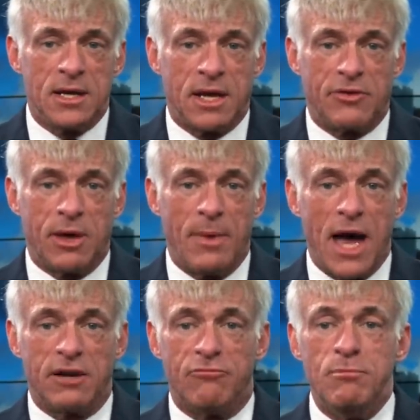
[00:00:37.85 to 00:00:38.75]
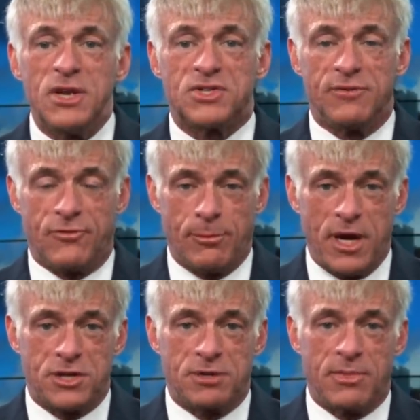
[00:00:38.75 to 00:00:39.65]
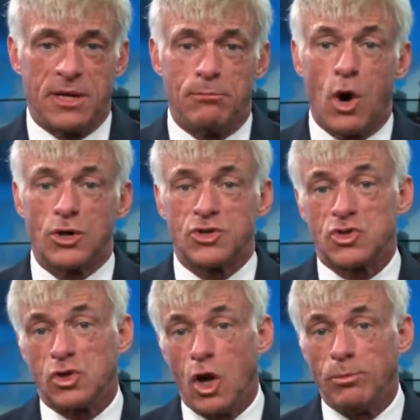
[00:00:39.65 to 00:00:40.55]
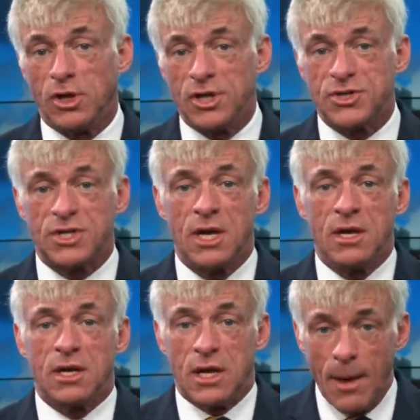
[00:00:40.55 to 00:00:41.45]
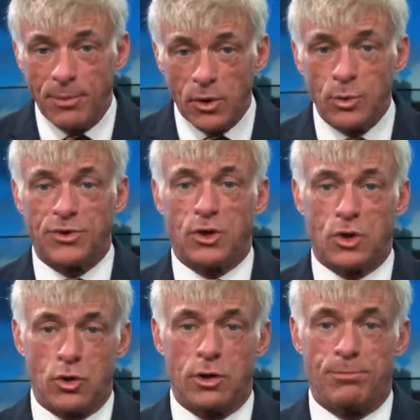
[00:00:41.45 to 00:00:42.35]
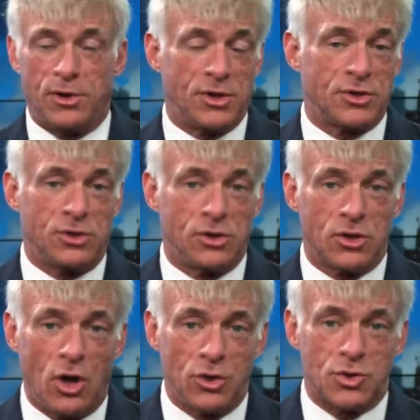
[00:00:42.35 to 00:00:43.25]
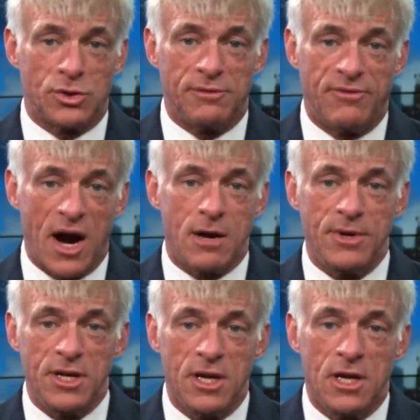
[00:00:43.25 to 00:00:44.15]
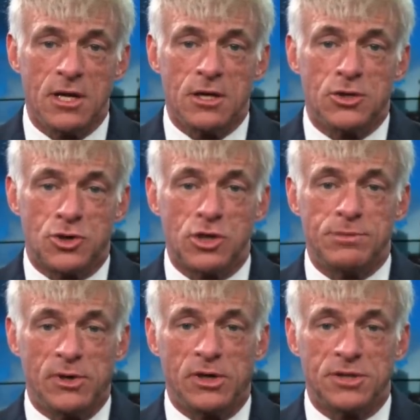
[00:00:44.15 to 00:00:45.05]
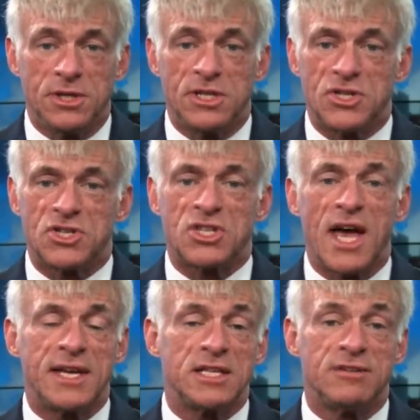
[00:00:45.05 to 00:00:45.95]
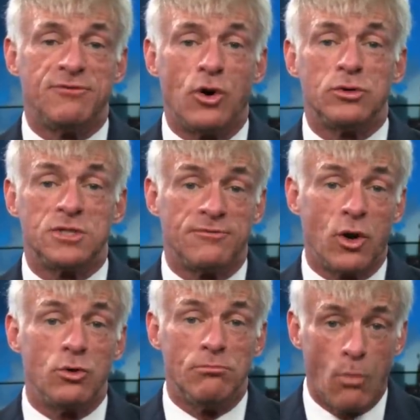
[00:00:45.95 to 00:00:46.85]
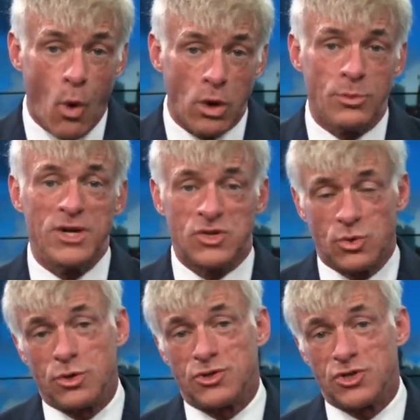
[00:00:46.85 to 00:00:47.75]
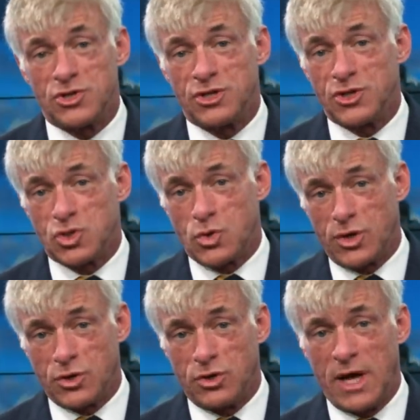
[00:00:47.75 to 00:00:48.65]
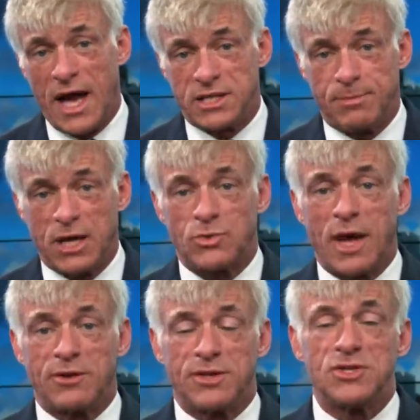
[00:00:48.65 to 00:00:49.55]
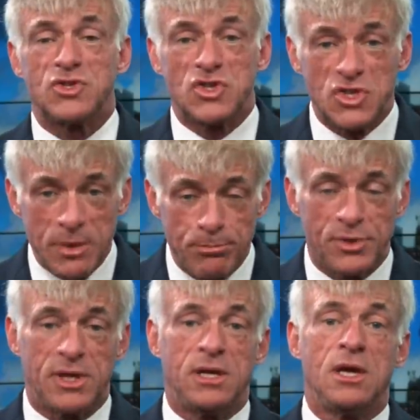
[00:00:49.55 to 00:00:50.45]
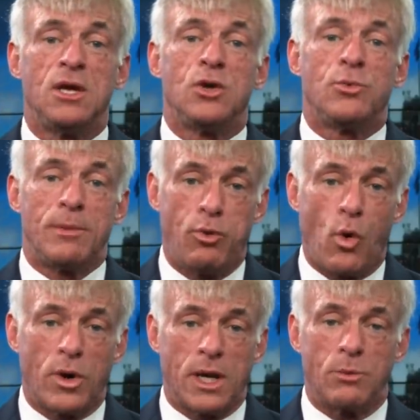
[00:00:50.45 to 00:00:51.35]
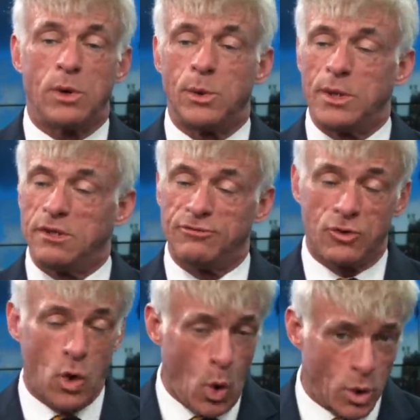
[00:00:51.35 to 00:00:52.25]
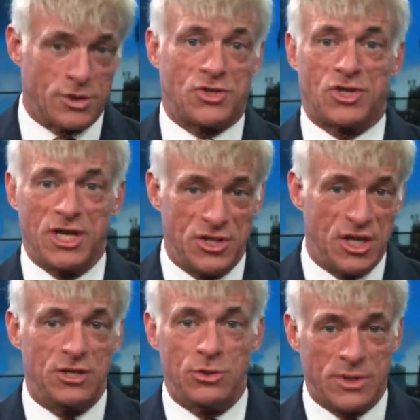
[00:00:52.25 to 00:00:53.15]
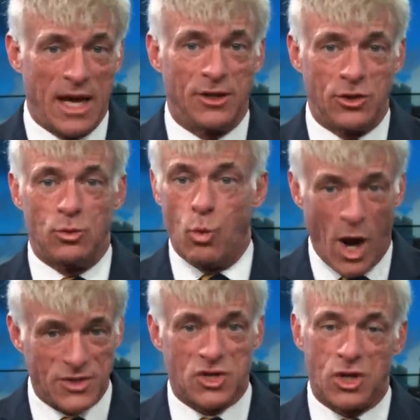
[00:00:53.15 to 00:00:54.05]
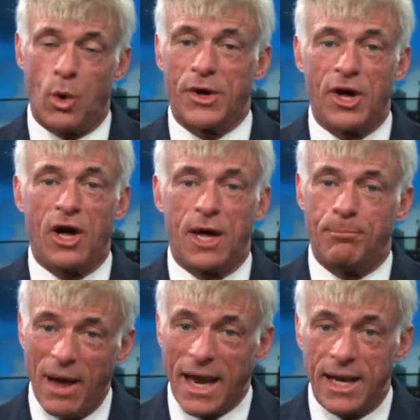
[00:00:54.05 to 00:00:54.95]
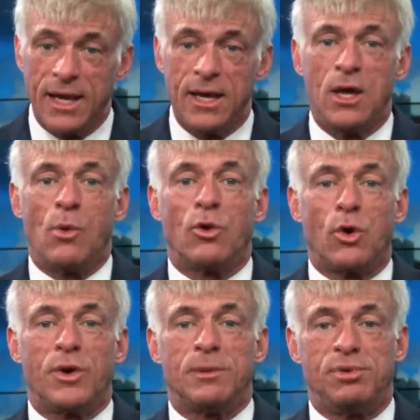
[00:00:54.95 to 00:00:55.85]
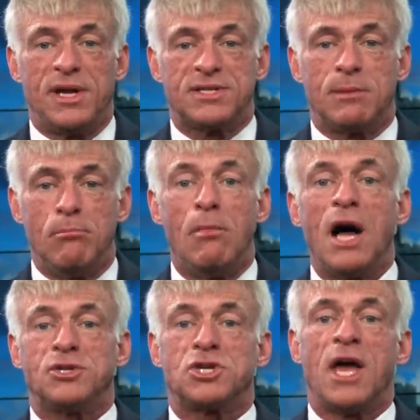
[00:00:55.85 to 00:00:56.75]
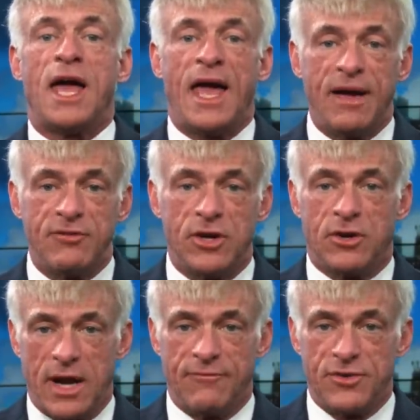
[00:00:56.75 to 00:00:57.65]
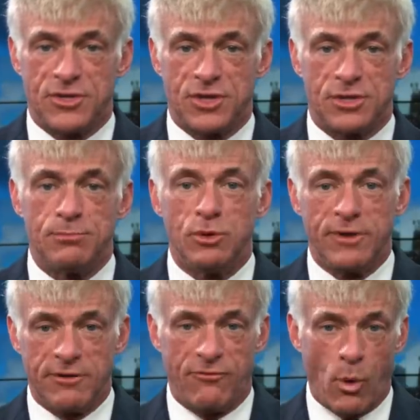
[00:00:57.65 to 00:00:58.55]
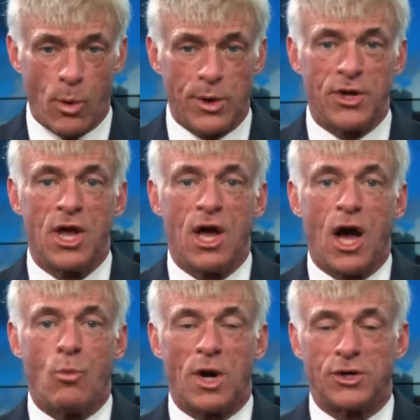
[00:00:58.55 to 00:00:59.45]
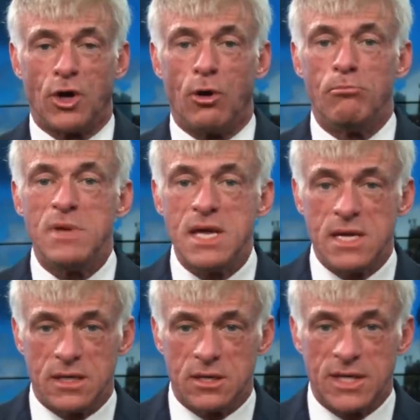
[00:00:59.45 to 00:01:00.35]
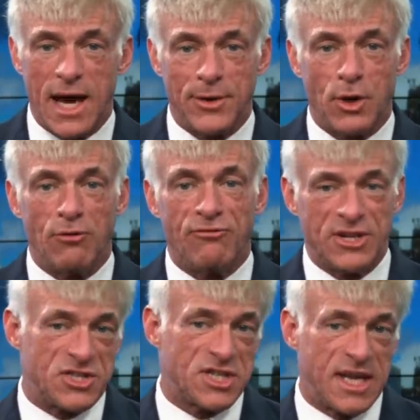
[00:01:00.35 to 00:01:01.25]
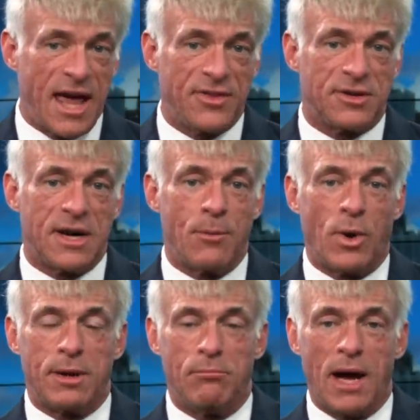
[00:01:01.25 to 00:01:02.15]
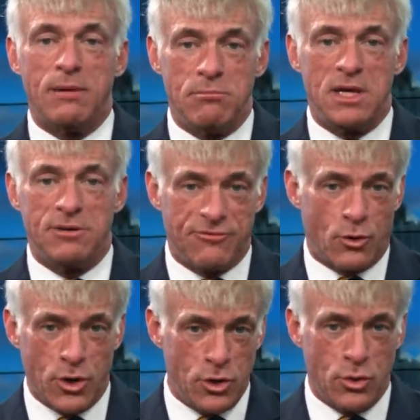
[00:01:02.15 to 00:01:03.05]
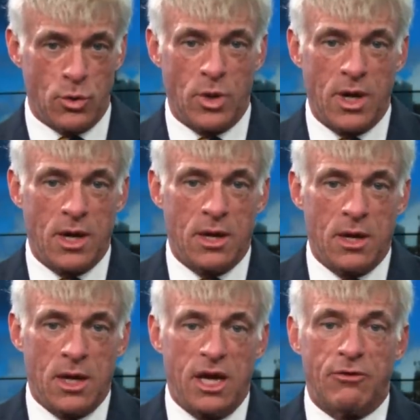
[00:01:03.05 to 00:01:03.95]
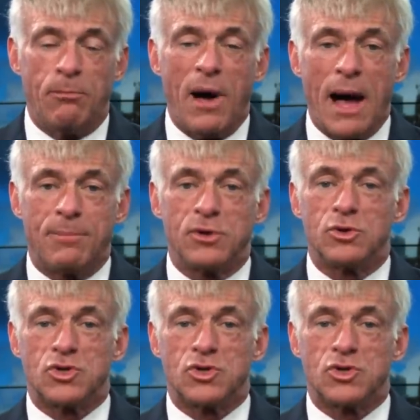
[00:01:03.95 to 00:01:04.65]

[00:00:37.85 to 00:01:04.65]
Given the amount of misinformation by the Marxist globalists, coupled with the current political and cultural environment, Church Militant is deciding to devote more resources to this critical aspect rather than simply reporting. We'll of course, continue telling you what's going on, but we're going to place a much heavier emphasis moving forward on what it all means, how it all fits together, and what it might mean for you. Even popular